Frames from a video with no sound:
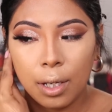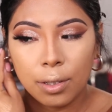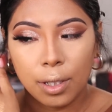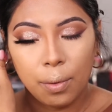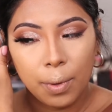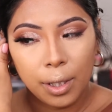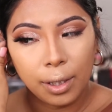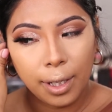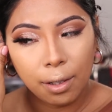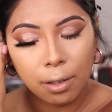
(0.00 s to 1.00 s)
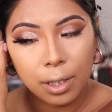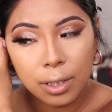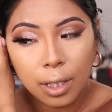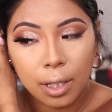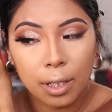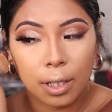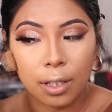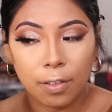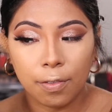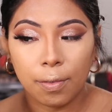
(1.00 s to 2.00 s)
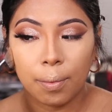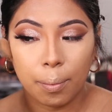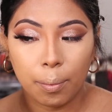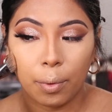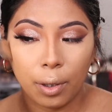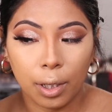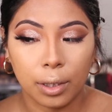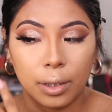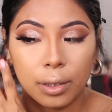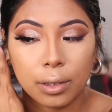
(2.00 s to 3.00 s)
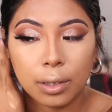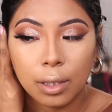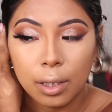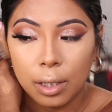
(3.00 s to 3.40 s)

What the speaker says: So I don't want to layer a ton of products.